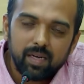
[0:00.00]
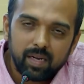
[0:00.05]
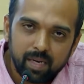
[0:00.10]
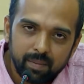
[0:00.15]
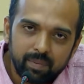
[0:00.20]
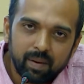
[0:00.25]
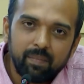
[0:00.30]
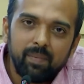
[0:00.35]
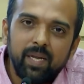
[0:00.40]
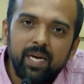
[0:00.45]

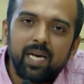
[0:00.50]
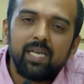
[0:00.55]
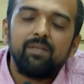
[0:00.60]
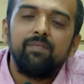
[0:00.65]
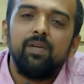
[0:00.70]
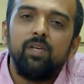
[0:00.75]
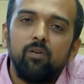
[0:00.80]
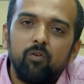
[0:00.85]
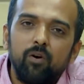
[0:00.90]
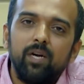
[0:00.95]
republic as
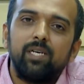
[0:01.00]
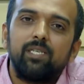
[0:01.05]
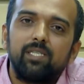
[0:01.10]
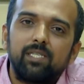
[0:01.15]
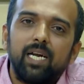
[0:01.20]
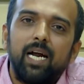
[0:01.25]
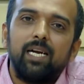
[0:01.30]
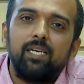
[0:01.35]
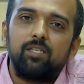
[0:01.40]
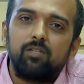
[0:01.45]
we know it
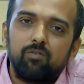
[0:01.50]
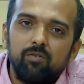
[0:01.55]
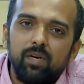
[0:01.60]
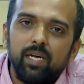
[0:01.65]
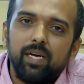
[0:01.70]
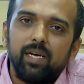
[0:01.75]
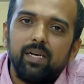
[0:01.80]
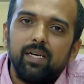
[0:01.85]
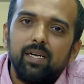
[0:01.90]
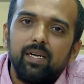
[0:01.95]
stands
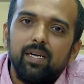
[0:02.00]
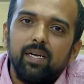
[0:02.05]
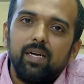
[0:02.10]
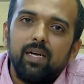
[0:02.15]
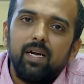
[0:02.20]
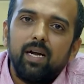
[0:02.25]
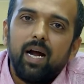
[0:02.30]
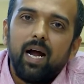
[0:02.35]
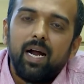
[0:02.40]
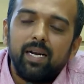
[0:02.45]
today.
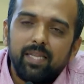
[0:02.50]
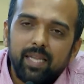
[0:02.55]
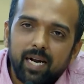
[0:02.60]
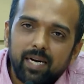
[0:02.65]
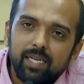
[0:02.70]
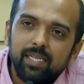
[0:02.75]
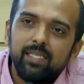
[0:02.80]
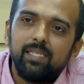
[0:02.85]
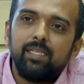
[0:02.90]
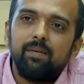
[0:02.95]
And
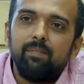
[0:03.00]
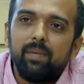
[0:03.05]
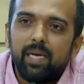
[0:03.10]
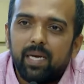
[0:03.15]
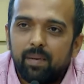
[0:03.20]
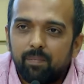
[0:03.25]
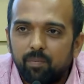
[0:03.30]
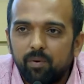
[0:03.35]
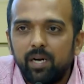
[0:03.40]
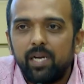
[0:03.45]
that is the
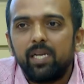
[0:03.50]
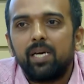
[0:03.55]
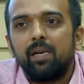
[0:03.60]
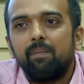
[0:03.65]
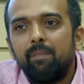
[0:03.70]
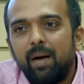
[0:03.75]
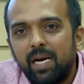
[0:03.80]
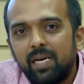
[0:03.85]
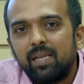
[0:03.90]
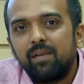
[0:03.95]
main political
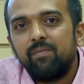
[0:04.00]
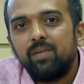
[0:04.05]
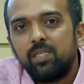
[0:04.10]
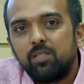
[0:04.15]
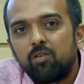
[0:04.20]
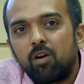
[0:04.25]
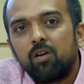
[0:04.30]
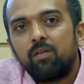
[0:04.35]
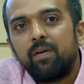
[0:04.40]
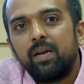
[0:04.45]
battle which
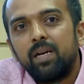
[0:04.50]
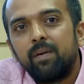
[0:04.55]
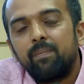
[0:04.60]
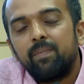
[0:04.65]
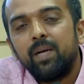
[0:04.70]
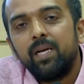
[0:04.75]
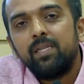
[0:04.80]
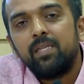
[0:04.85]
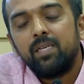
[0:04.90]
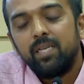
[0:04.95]
sort of
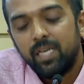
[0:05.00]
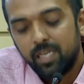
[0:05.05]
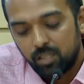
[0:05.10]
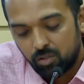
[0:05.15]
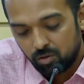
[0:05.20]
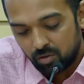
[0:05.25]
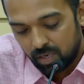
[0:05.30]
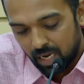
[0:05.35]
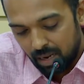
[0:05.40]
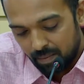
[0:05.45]
underplay in the days
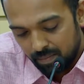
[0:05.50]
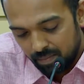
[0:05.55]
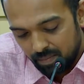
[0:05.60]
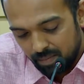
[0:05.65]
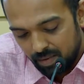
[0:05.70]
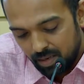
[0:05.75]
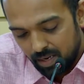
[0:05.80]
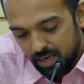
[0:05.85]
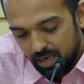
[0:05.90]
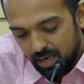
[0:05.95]
to come.